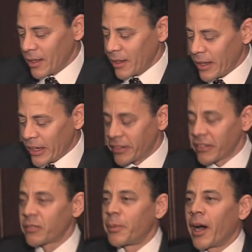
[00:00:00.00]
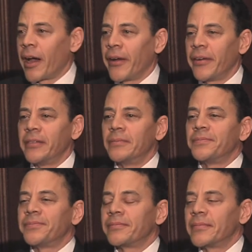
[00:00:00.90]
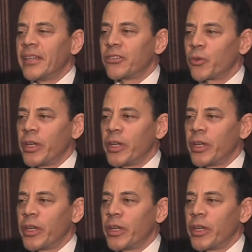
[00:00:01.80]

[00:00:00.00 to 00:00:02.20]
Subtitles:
he's inspired, he's